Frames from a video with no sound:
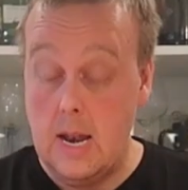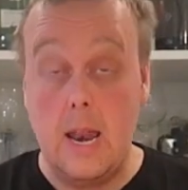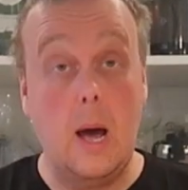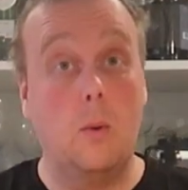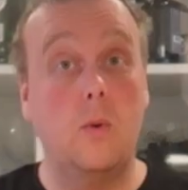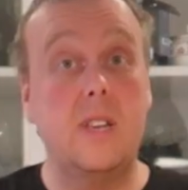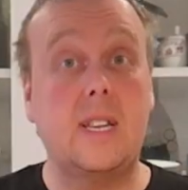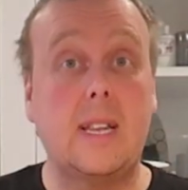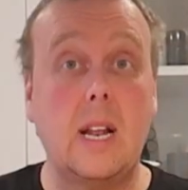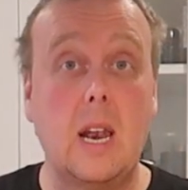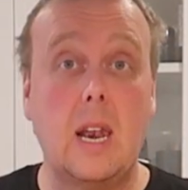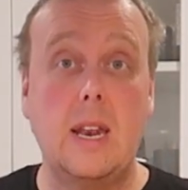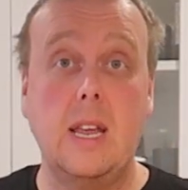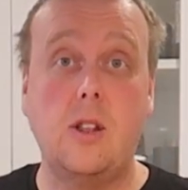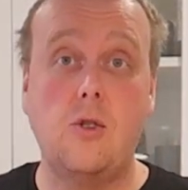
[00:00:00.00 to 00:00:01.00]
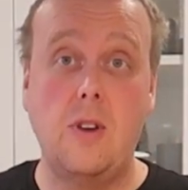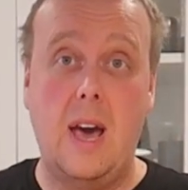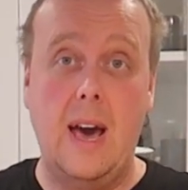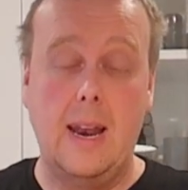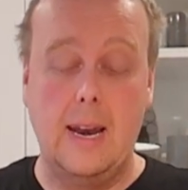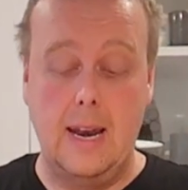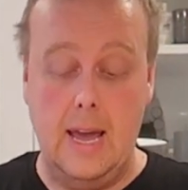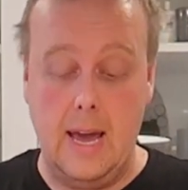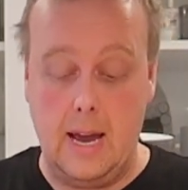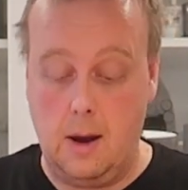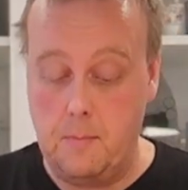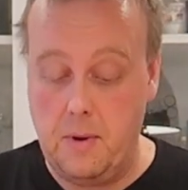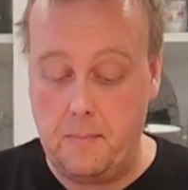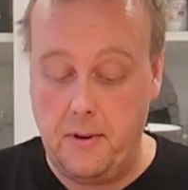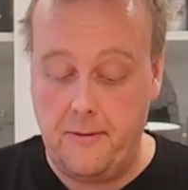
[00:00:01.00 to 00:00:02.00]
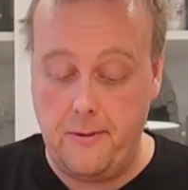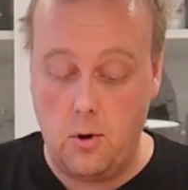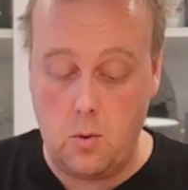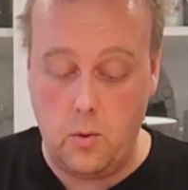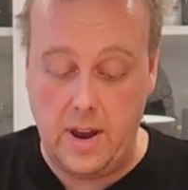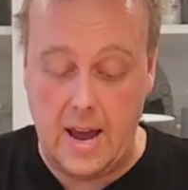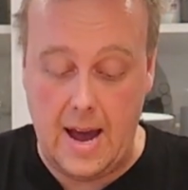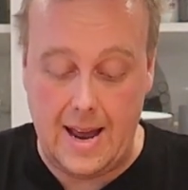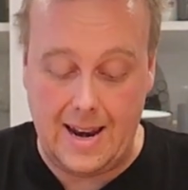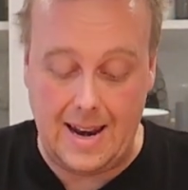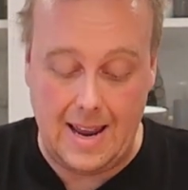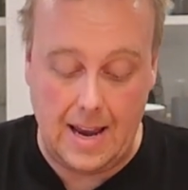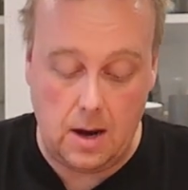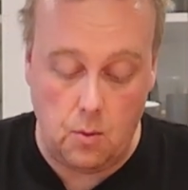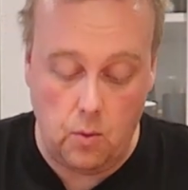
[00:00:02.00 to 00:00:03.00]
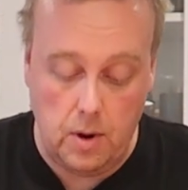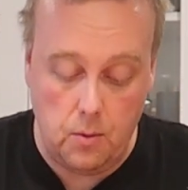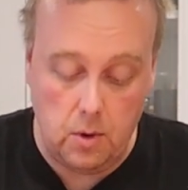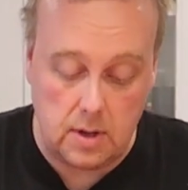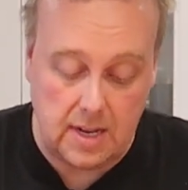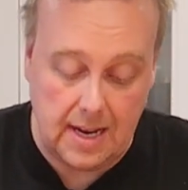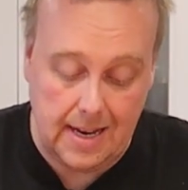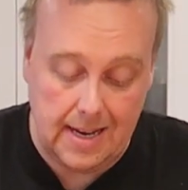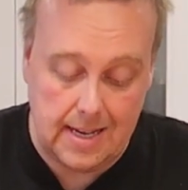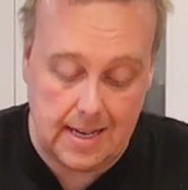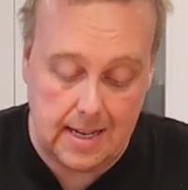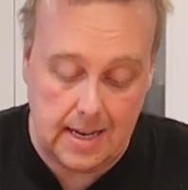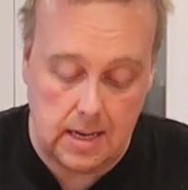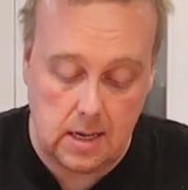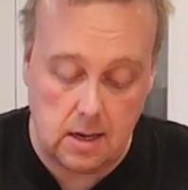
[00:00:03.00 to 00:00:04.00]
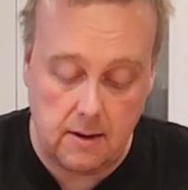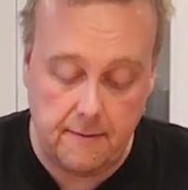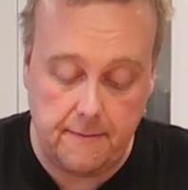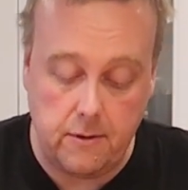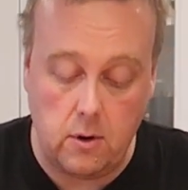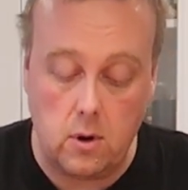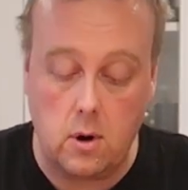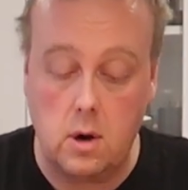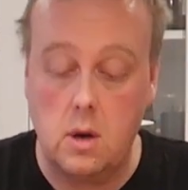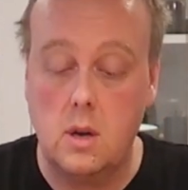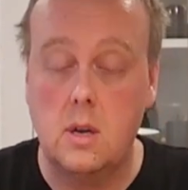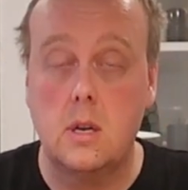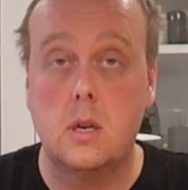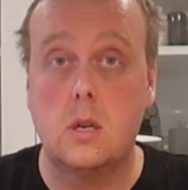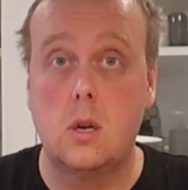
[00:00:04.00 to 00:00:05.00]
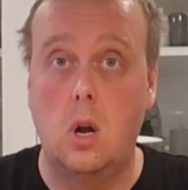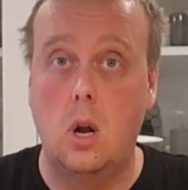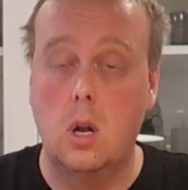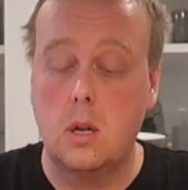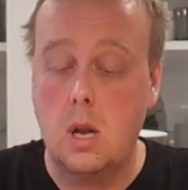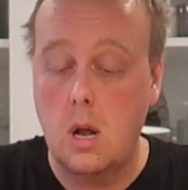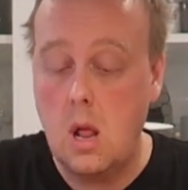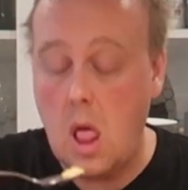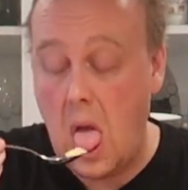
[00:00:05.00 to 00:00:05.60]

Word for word: Now we still need to add an egg, but before we add an egg, we will taste this for salt